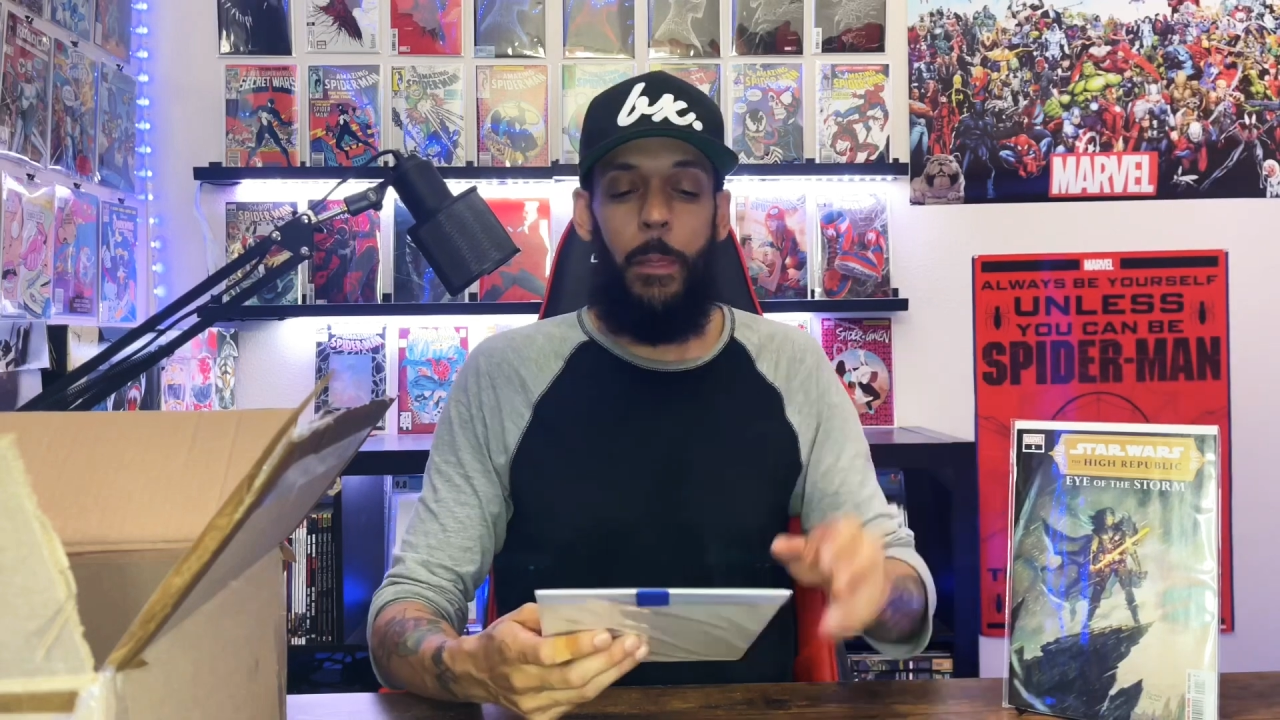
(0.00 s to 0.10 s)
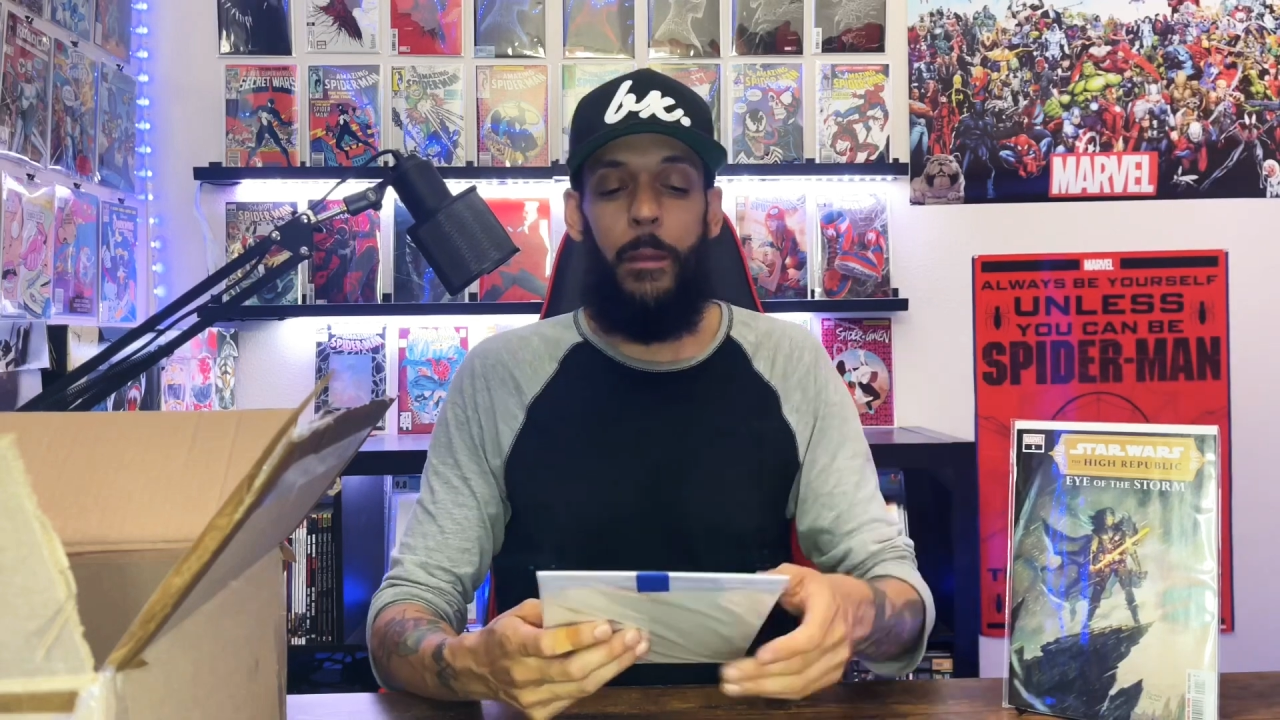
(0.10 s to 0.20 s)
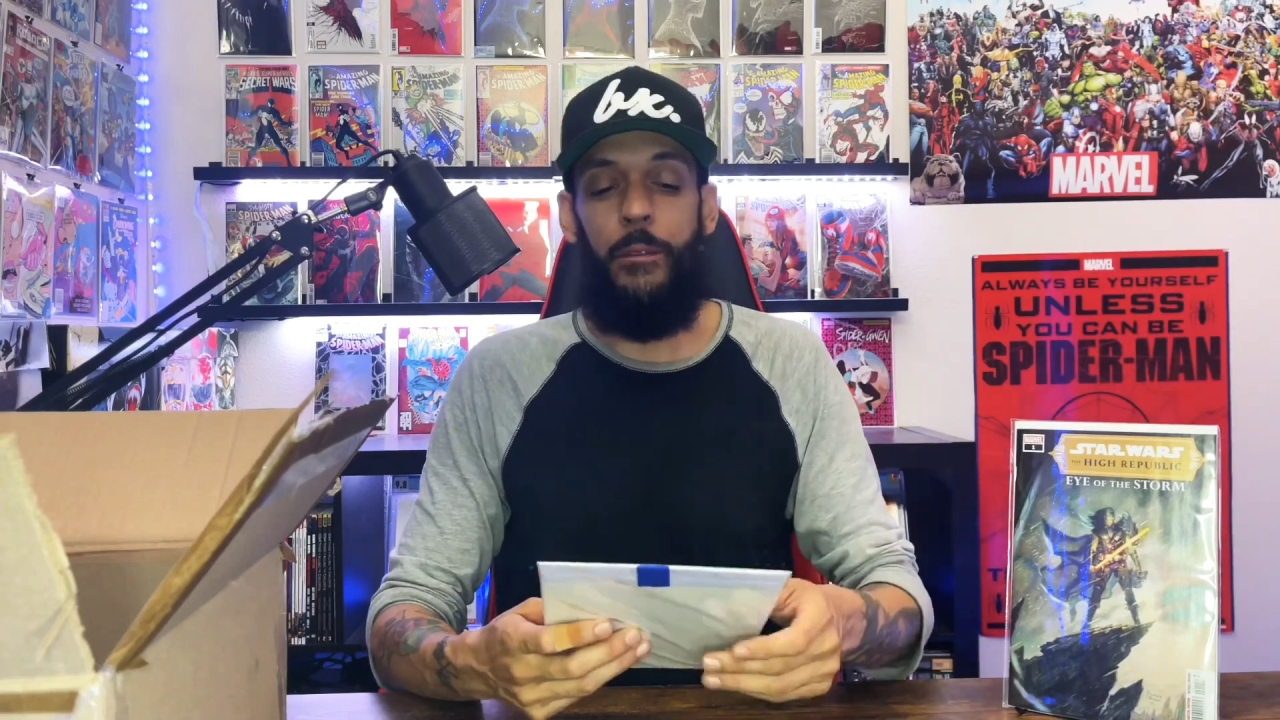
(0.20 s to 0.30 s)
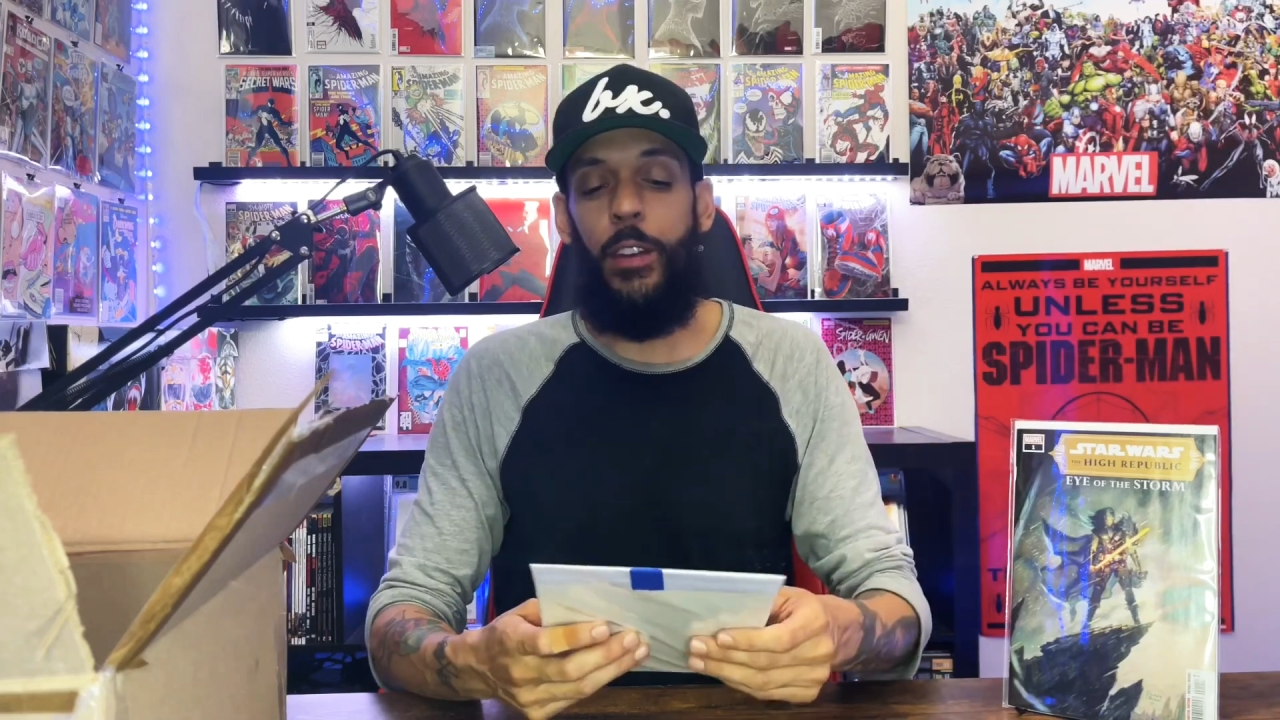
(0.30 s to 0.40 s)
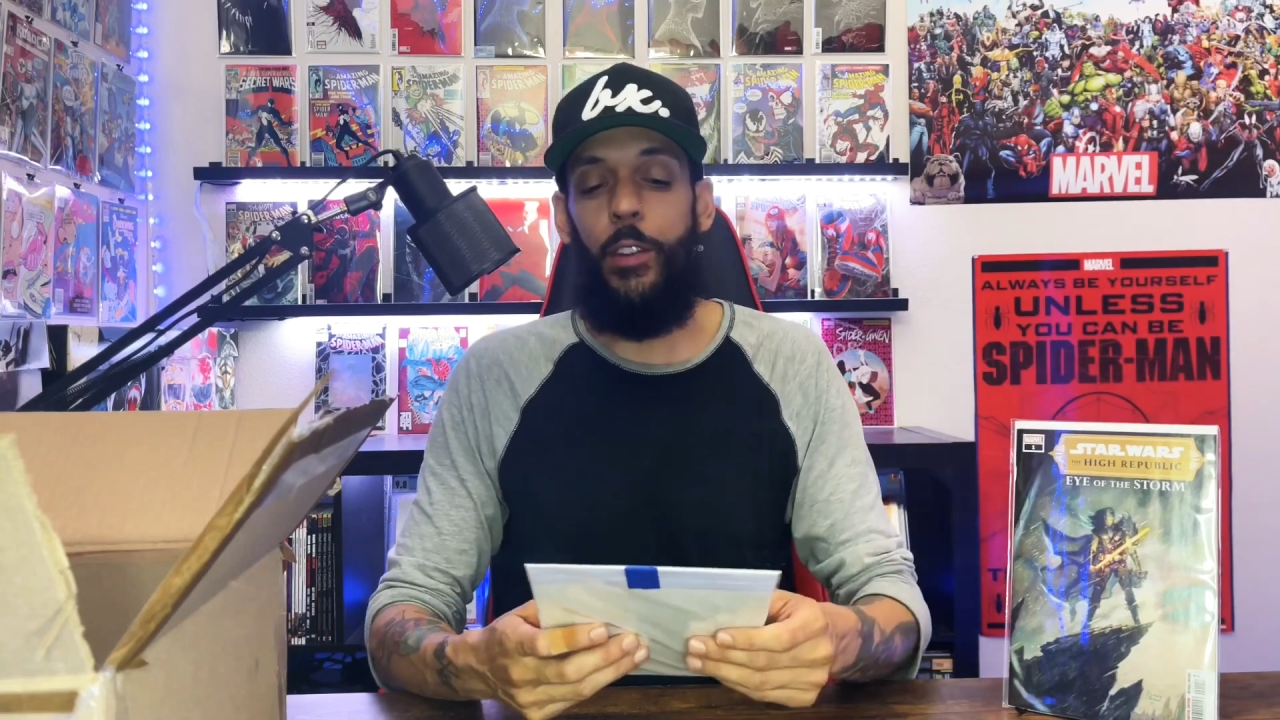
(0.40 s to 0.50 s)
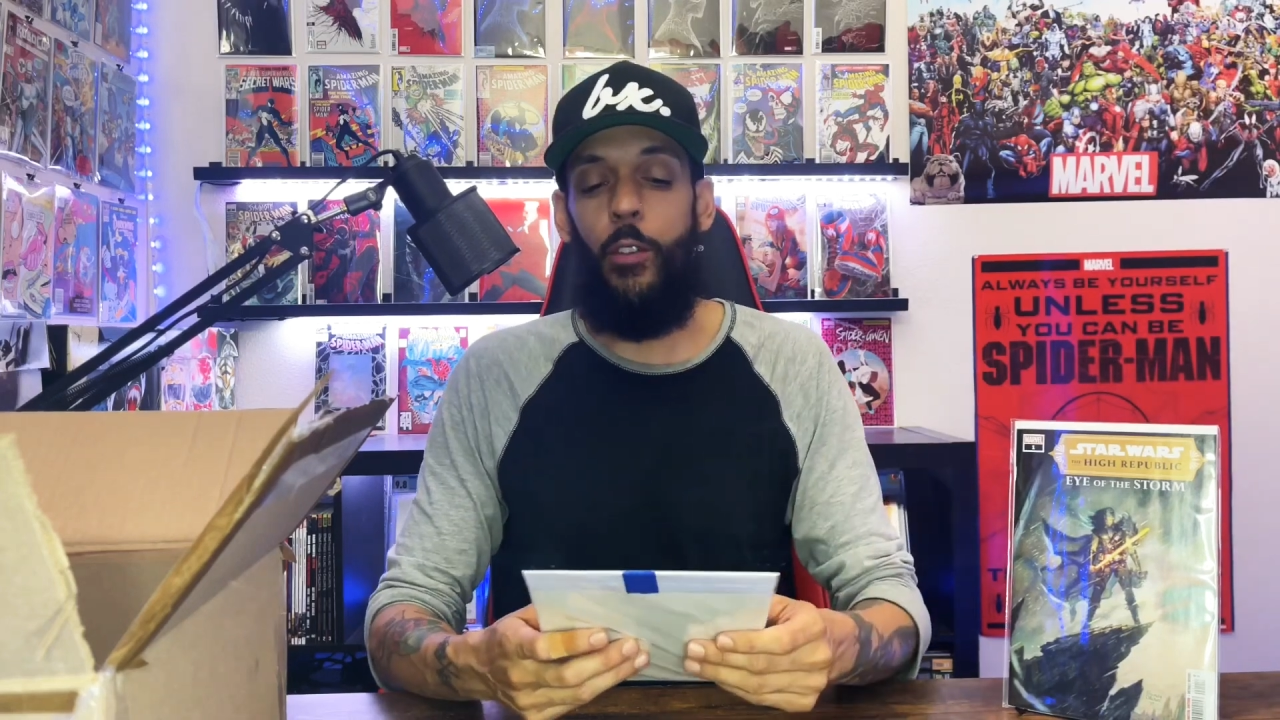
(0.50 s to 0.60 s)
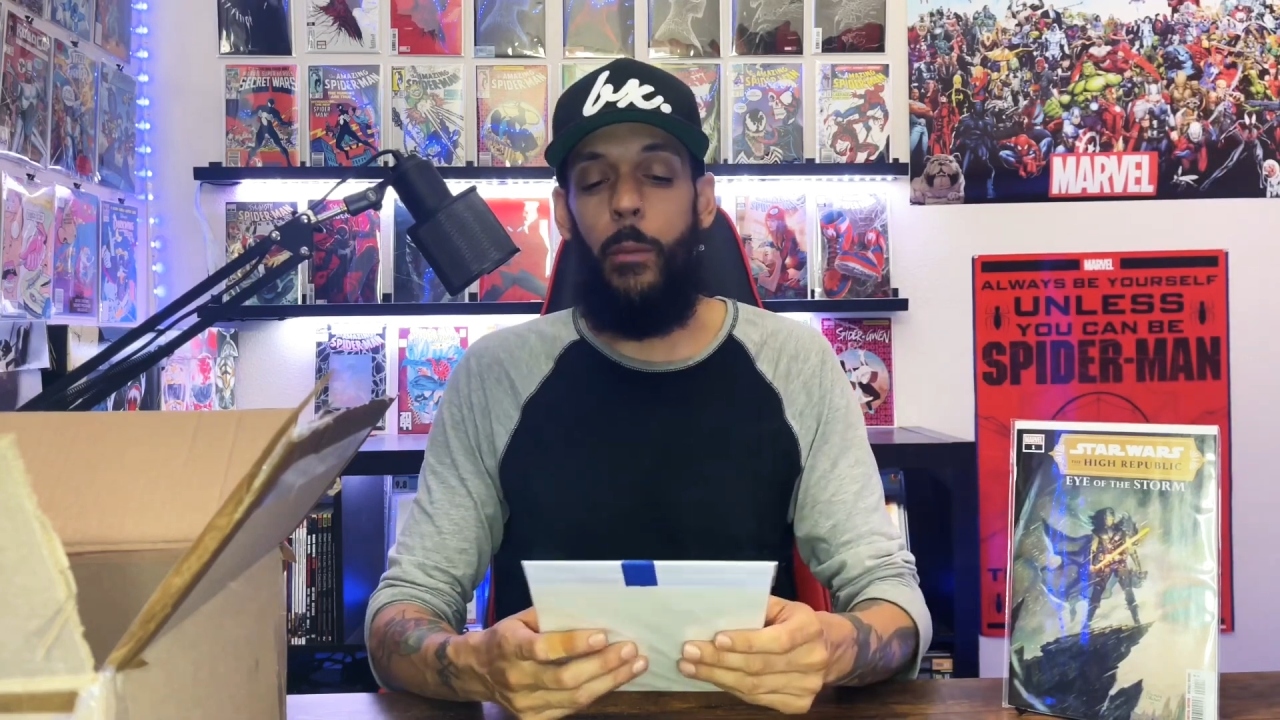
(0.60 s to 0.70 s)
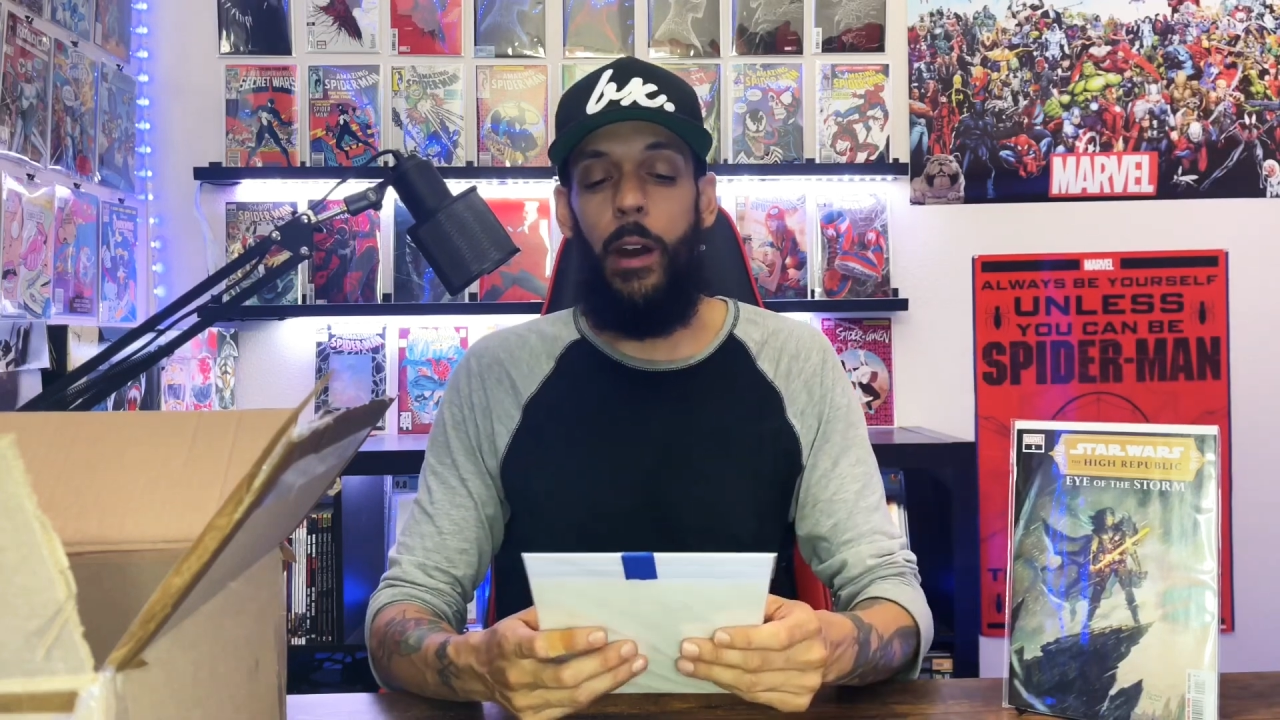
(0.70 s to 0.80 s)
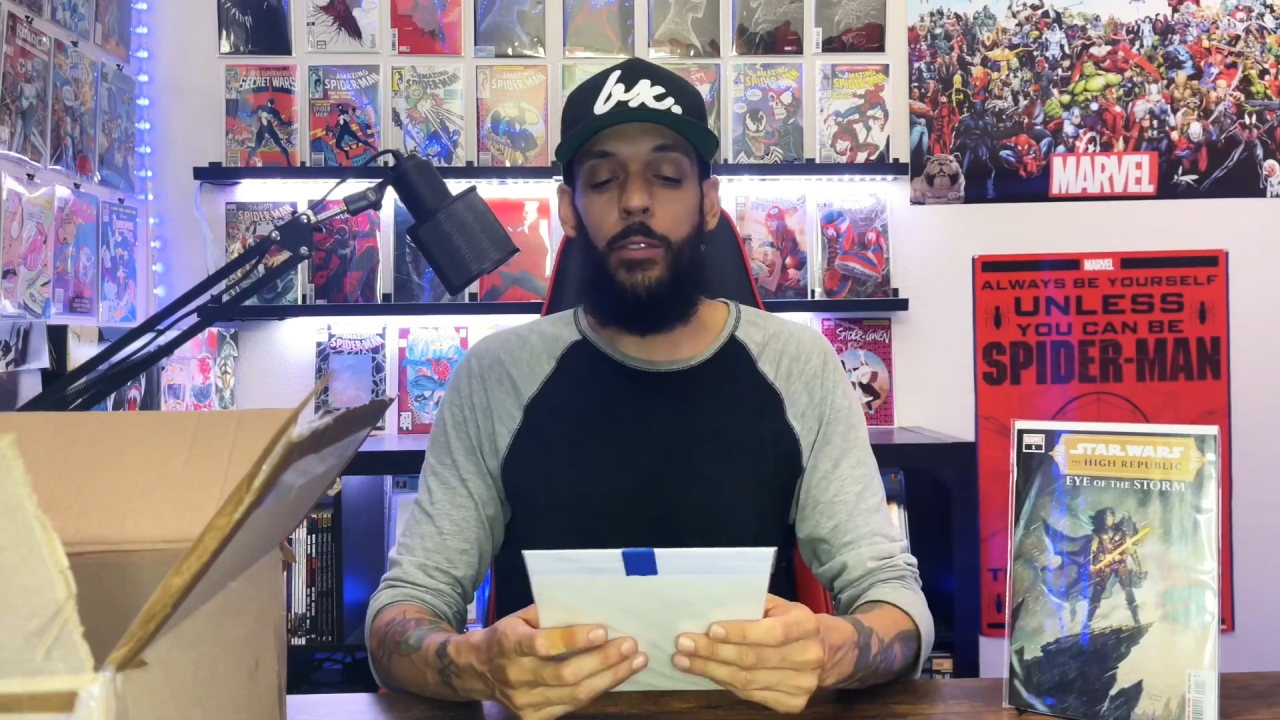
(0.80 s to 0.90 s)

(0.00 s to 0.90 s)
video about